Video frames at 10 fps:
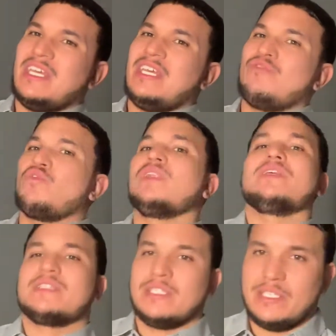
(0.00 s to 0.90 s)
in real
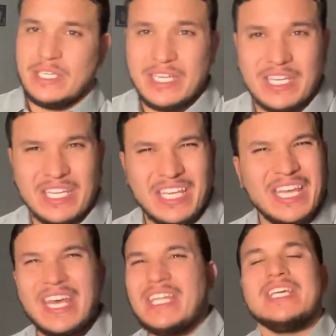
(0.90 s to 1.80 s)
estate, in, in
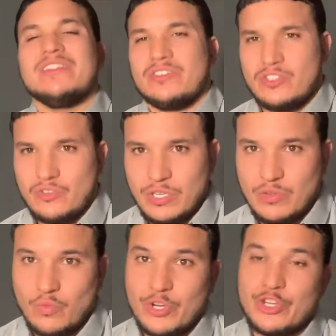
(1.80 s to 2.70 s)
any industry,
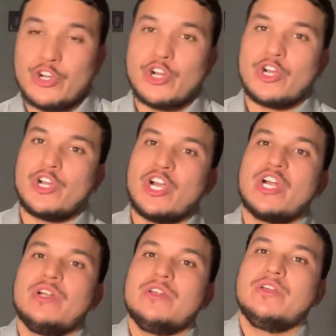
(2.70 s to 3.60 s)
when you're
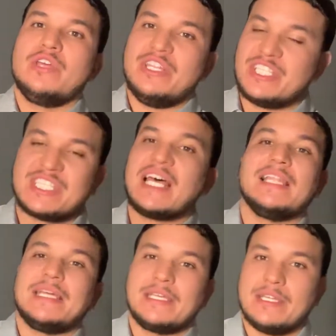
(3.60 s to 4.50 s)
in
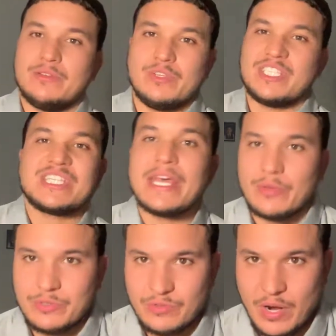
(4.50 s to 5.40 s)
selling, in, in
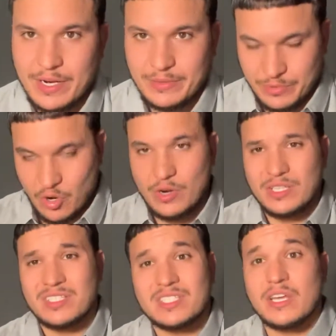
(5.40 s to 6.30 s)
sales, right? Sorry,
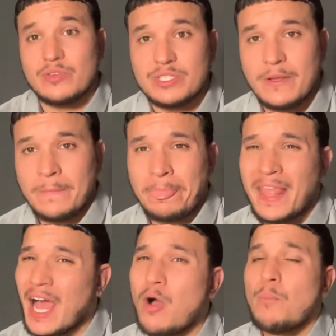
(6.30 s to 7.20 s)
in sales.
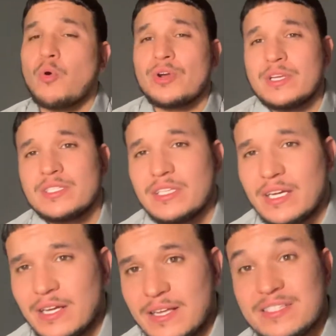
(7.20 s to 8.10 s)
How important is
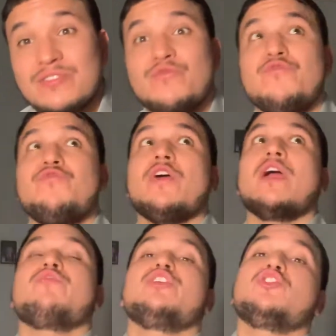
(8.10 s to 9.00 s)
that, guys? It's
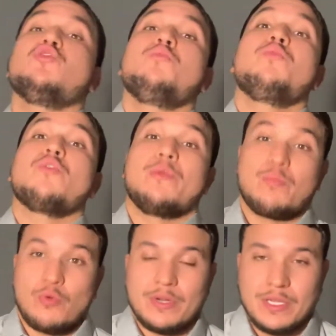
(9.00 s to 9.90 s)
very super
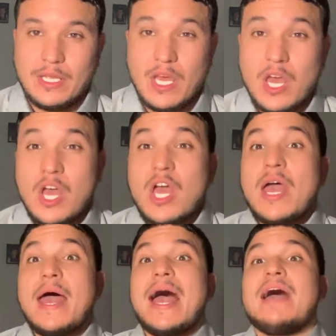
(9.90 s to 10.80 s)
important.
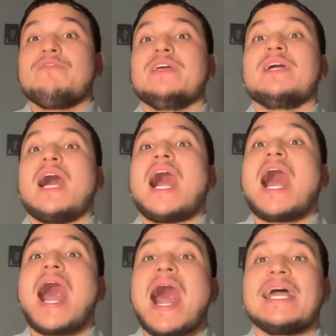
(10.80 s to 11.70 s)
Having a
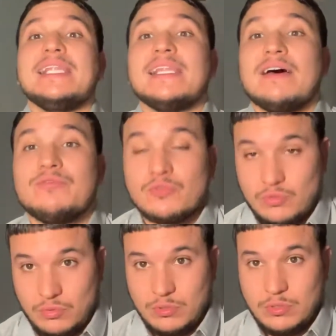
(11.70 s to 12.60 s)
high
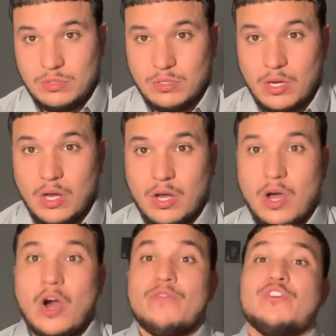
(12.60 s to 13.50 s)
level
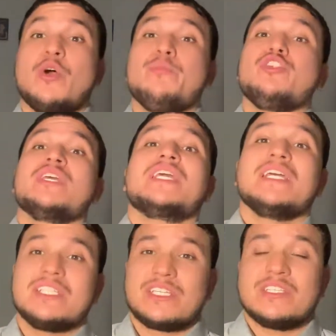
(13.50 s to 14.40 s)
of
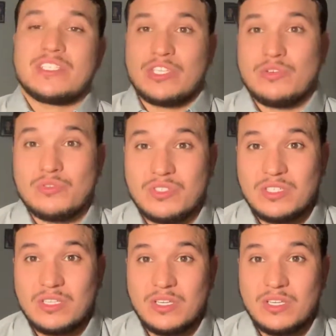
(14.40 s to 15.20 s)
communication skills